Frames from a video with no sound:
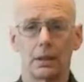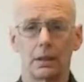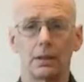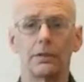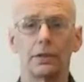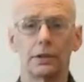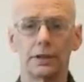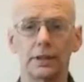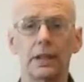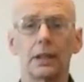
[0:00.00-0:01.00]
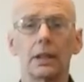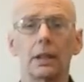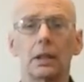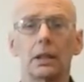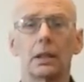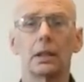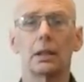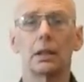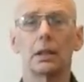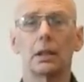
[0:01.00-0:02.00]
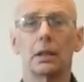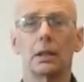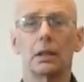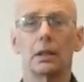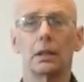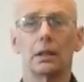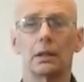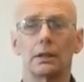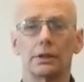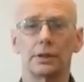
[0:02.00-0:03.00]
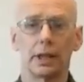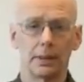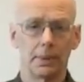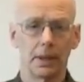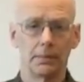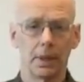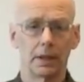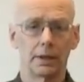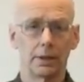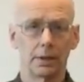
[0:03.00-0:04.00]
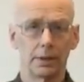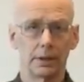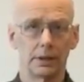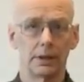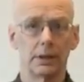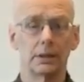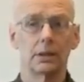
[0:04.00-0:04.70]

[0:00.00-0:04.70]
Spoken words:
The first thing to say about Makyo is that